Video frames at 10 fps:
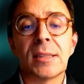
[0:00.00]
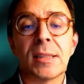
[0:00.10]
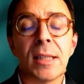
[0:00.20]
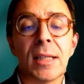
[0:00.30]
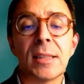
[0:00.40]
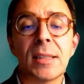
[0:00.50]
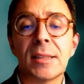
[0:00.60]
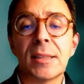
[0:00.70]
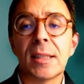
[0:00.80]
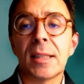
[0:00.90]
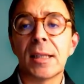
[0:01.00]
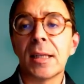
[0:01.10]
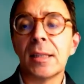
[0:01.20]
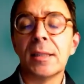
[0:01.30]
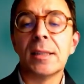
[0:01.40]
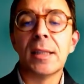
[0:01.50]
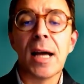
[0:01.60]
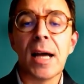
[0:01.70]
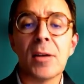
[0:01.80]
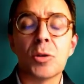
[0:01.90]
it's nicely sitting in
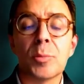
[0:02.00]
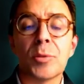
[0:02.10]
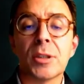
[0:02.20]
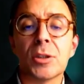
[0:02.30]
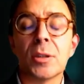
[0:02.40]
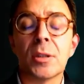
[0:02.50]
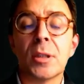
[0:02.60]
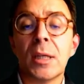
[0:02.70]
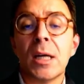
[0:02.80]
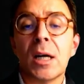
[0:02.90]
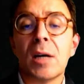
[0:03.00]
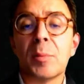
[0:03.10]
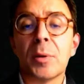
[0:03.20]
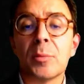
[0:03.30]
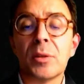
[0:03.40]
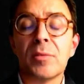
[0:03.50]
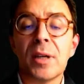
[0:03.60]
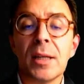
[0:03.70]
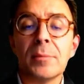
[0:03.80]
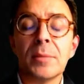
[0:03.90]
the axial position of a pulmonary
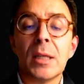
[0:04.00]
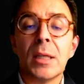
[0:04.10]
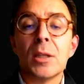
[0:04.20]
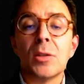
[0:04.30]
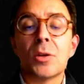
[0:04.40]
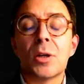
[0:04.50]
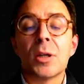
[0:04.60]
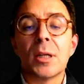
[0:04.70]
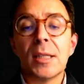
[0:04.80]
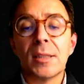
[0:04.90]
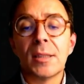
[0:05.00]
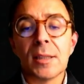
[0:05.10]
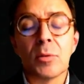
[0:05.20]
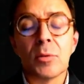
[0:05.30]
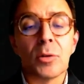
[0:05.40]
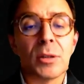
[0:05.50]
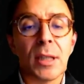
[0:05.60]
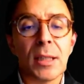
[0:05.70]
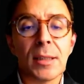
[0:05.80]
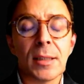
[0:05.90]
vein. You can easily
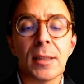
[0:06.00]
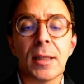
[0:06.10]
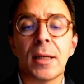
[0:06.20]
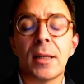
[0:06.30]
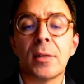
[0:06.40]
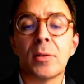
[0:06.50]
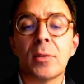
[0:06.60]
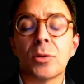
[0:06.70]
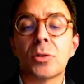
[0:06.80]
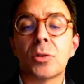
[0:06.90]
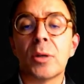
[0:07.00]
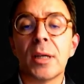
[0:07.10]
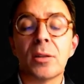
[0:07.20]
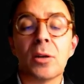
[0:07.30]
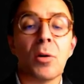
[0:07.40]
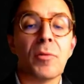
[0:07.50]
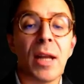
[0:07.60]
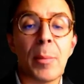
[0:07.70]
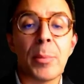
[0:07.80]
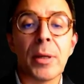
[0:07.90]
rotate it in order to create
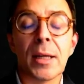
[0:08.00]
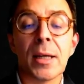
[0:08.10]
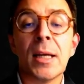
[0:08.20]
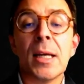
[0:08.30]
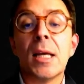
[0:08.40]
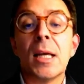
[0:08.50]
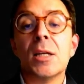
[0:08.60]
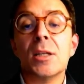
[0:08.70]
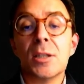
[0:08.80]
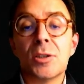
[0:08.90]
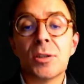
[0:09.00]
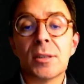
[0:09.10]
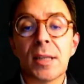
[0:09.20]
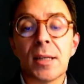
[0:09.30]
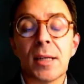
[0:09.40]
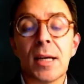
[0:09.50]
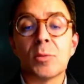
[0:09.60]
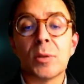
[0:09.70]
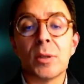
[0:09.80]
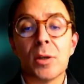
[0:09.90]
overlapping lesions that,
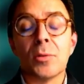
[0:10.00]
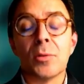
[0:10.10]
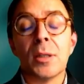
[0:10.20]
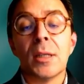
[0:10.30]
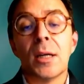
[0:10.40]
as we know,